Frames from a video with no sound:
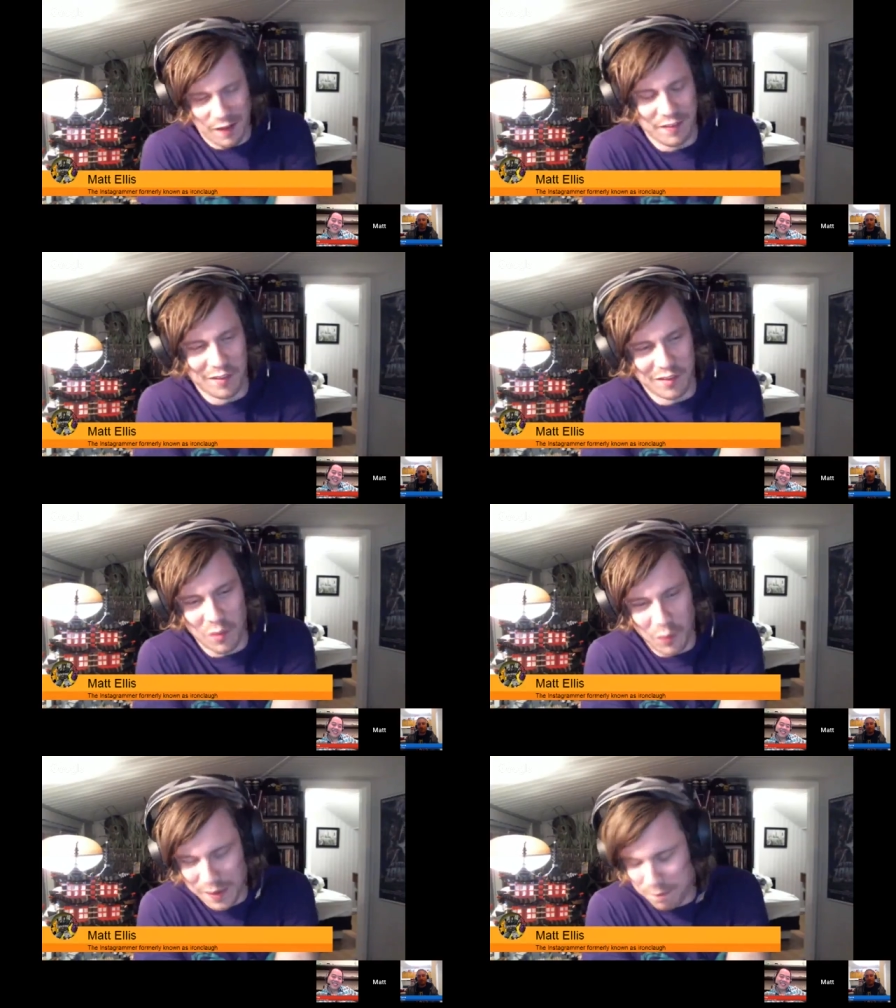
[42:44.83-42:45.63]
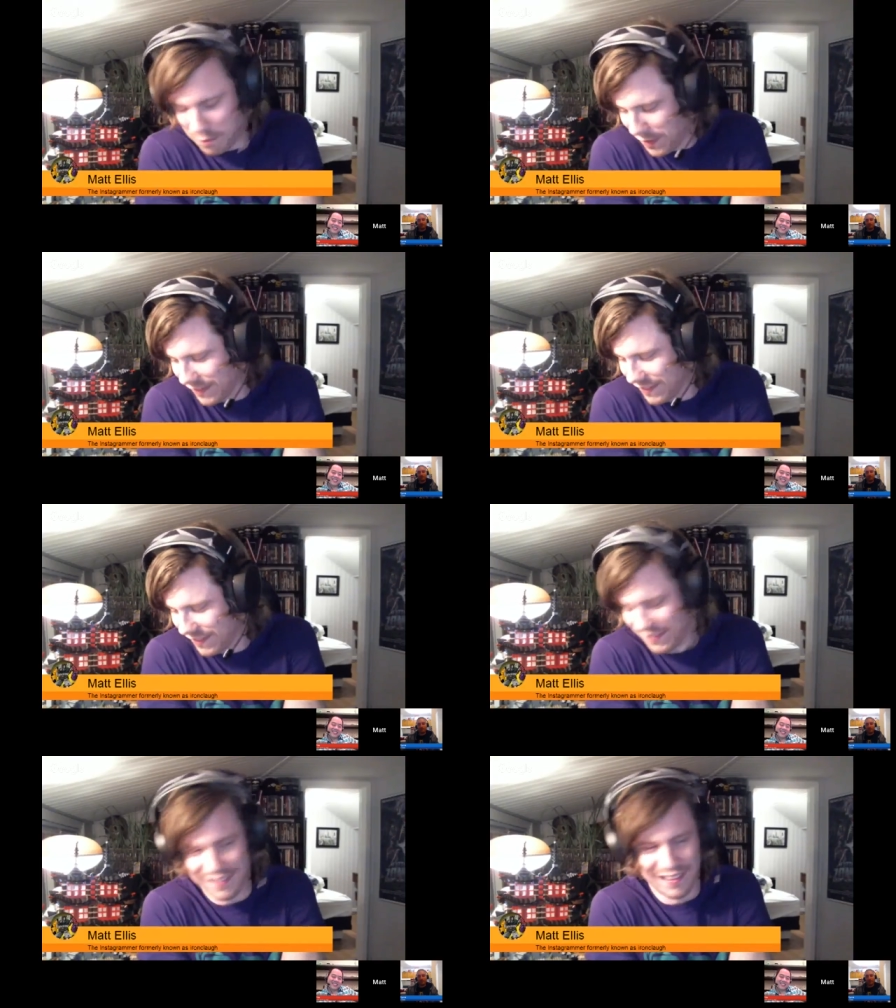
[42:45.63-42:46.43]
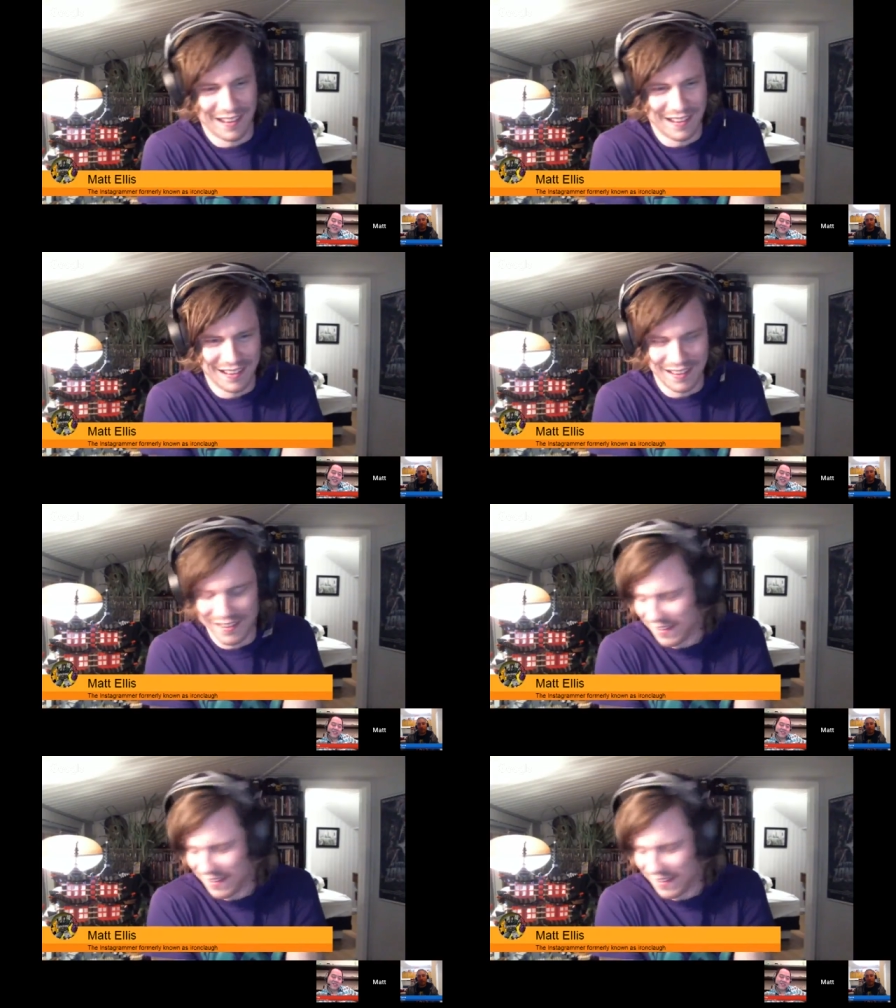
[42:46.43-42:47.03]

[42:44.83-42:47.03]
those are white bricks. It's like you gotta